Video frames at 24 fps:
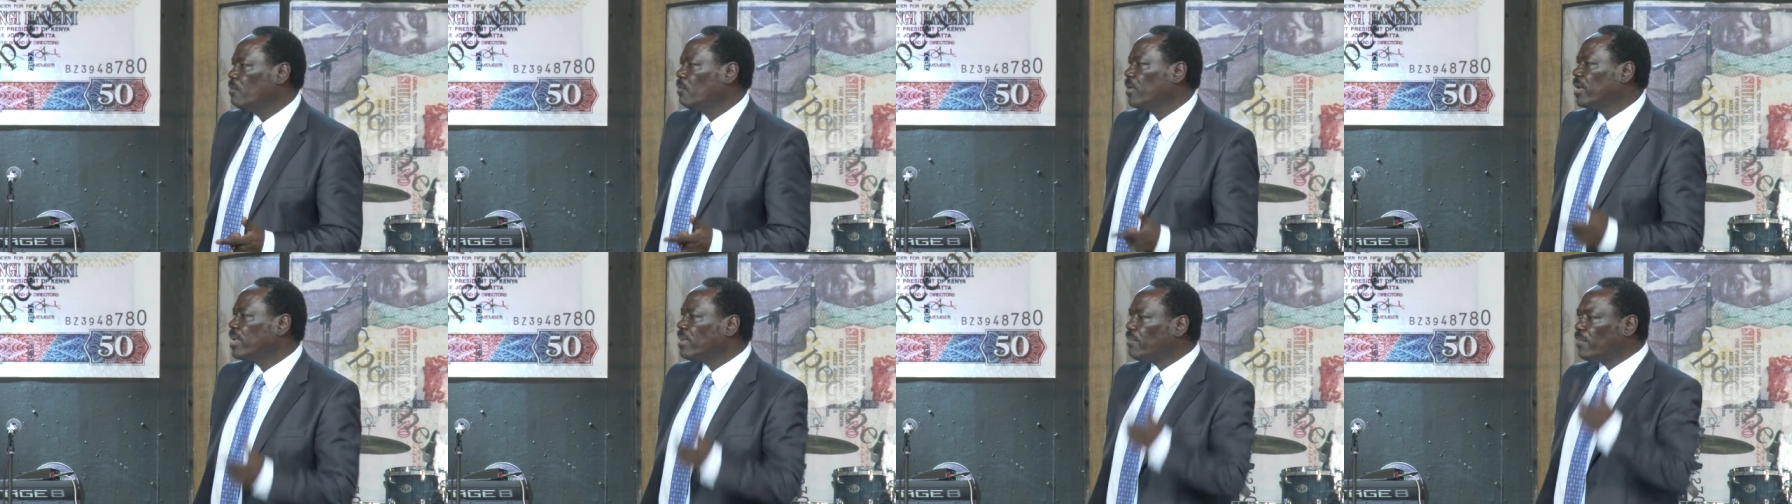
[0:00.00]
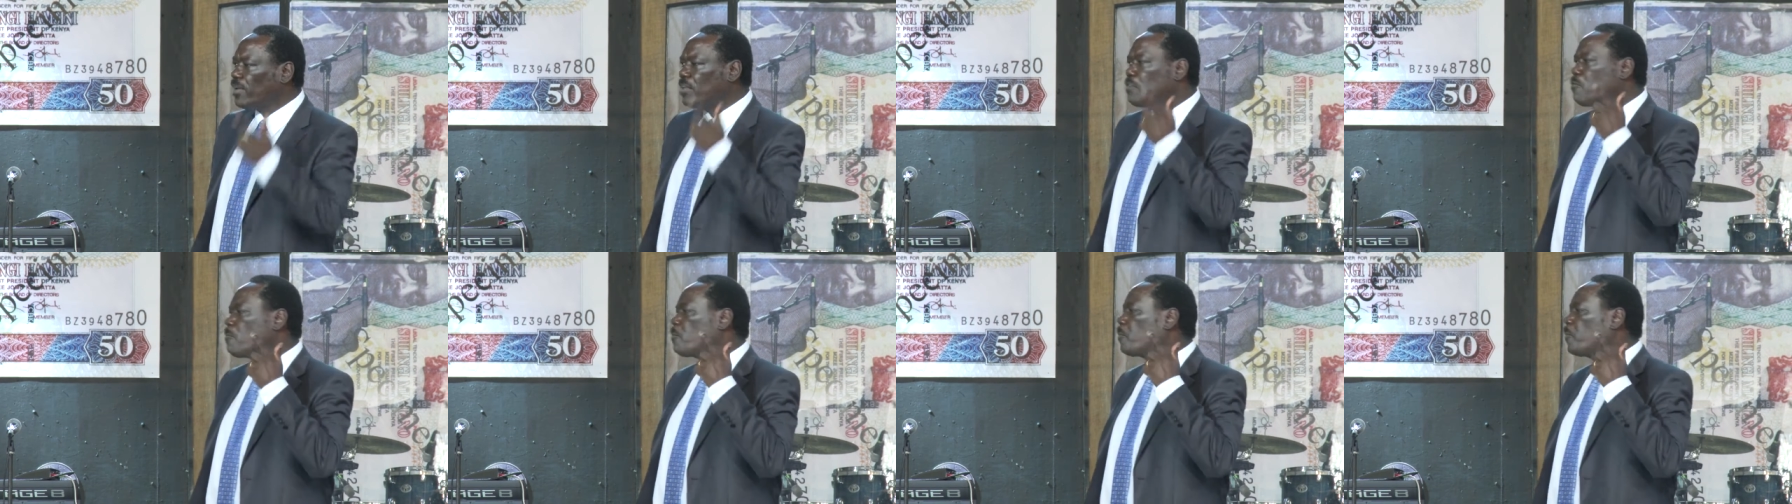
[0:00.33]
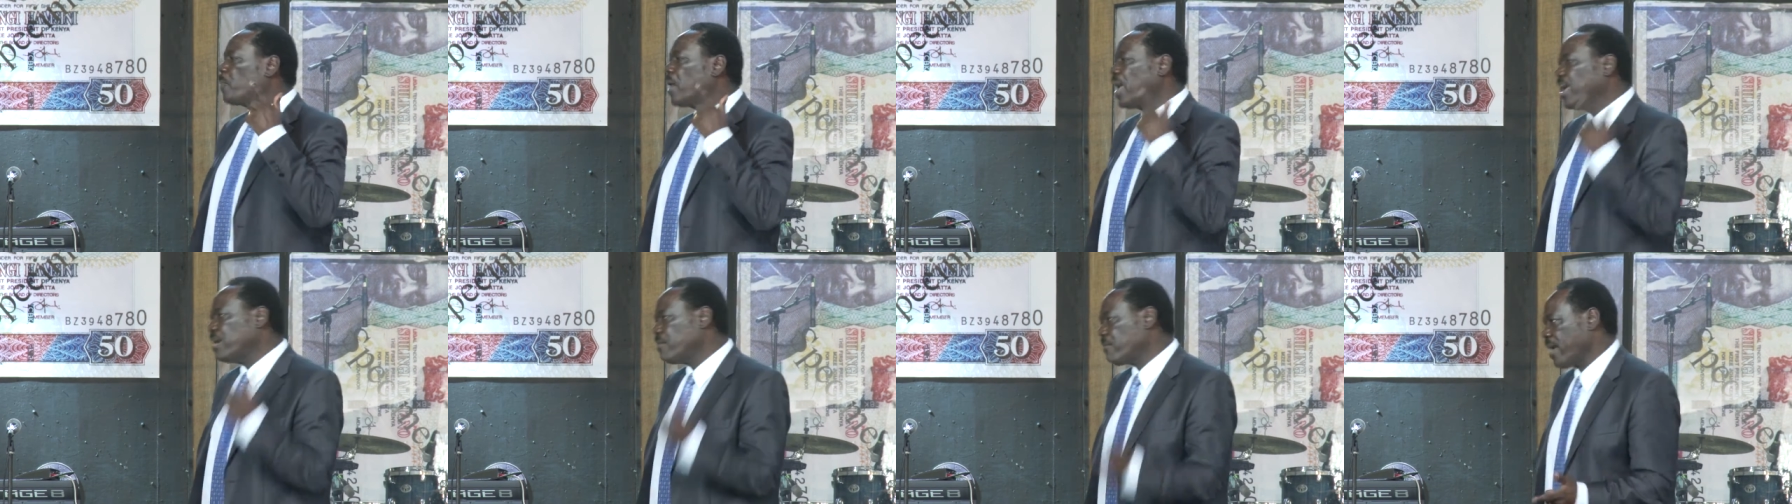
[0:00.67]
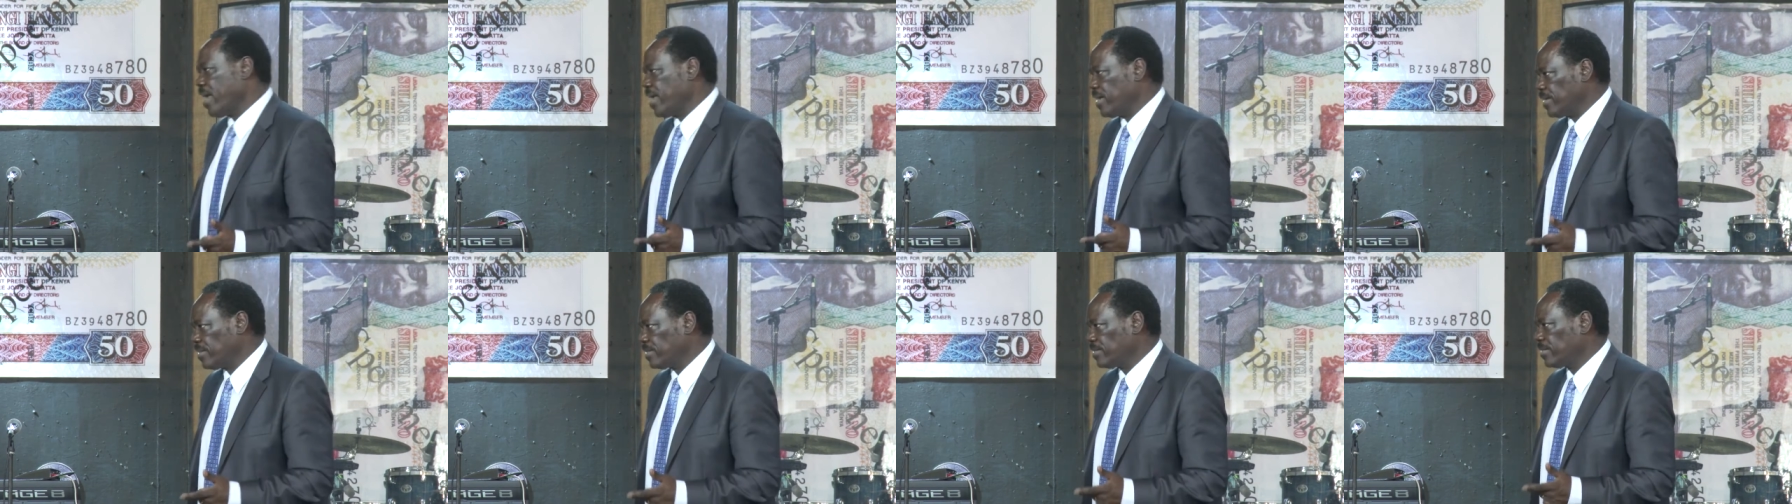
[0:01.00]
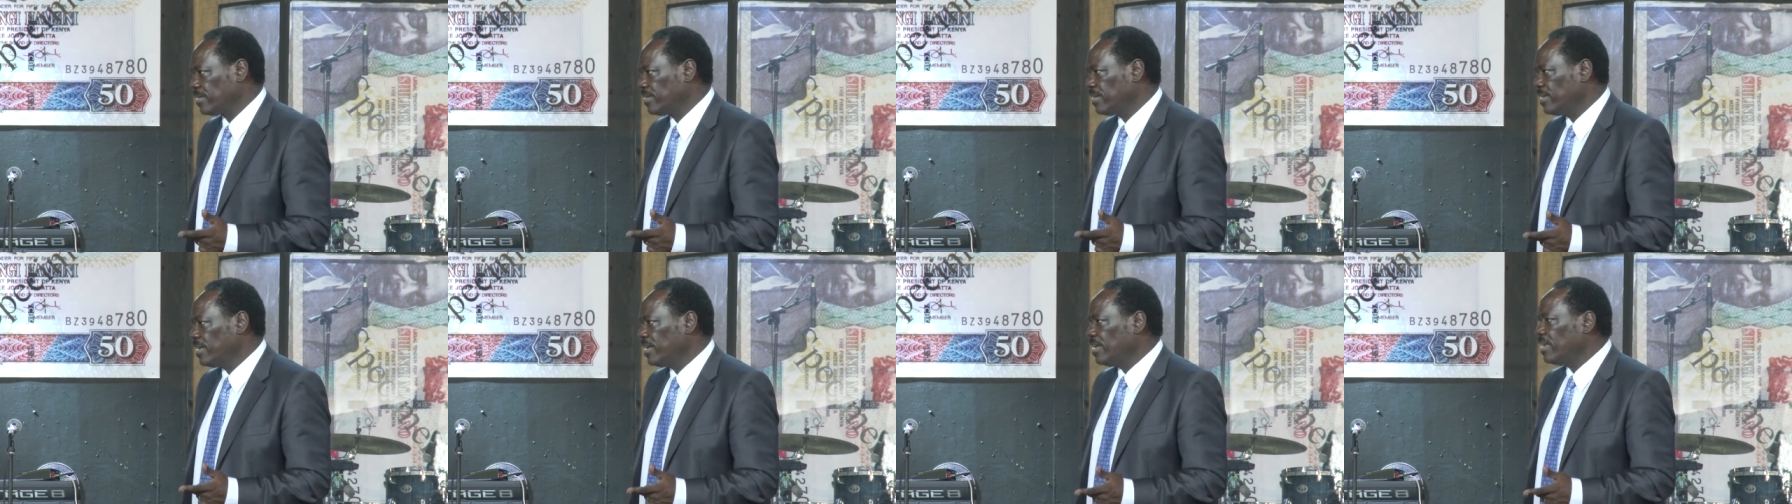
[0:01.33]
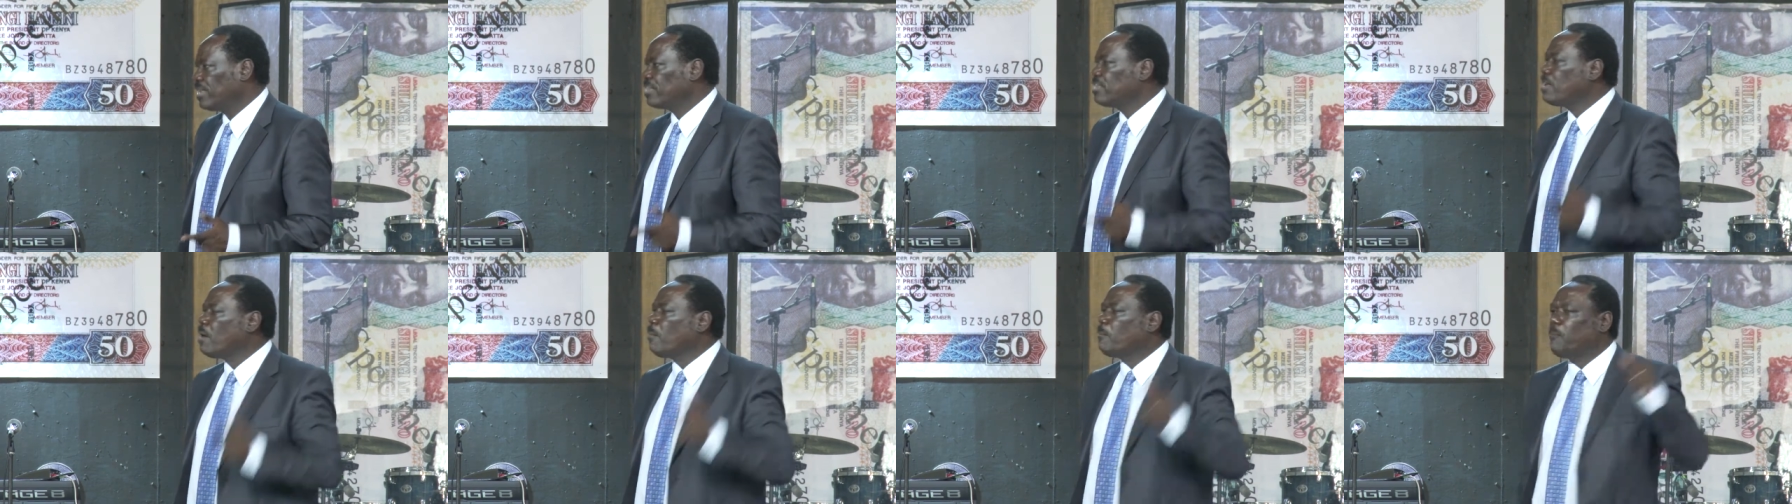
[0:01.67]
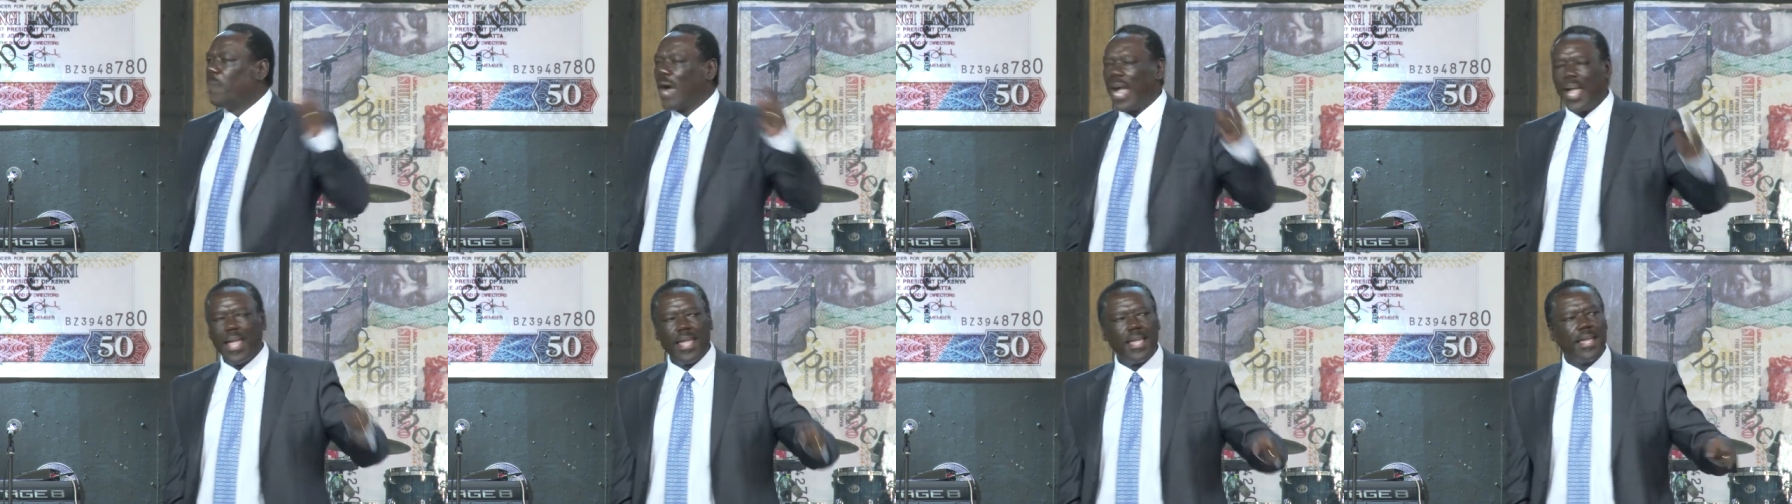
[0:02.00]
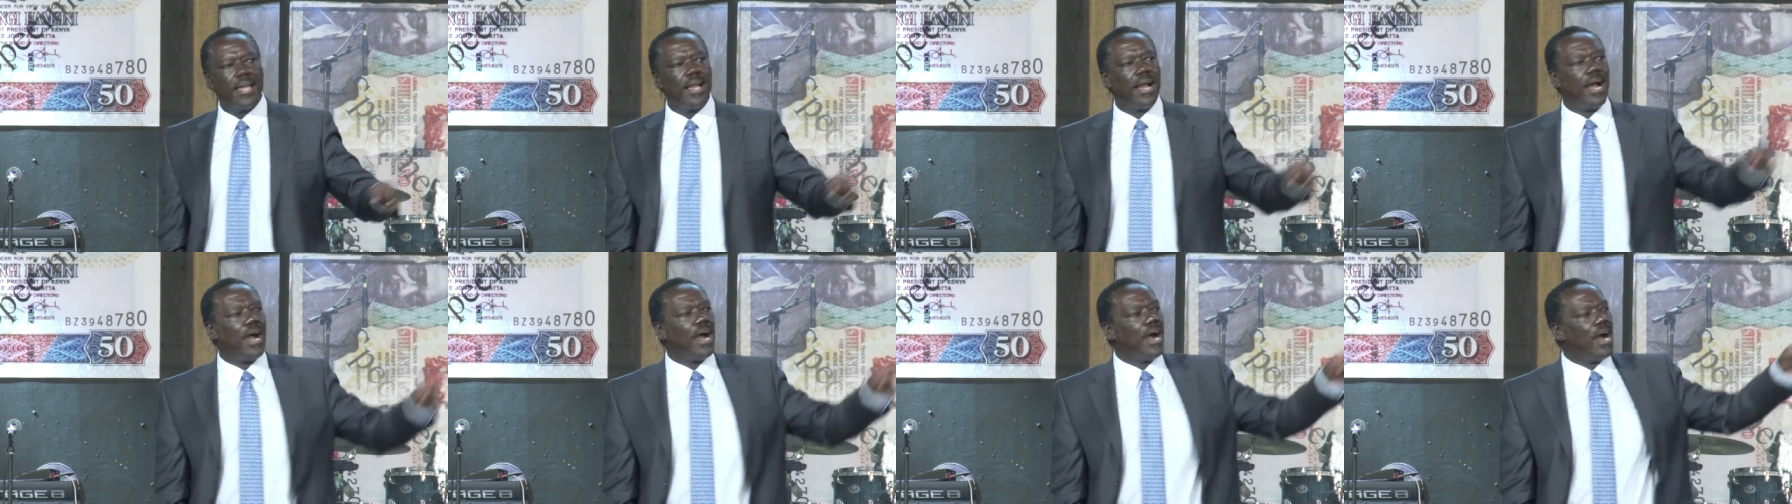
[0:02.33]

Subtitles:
Whenever you pay rent, you're buying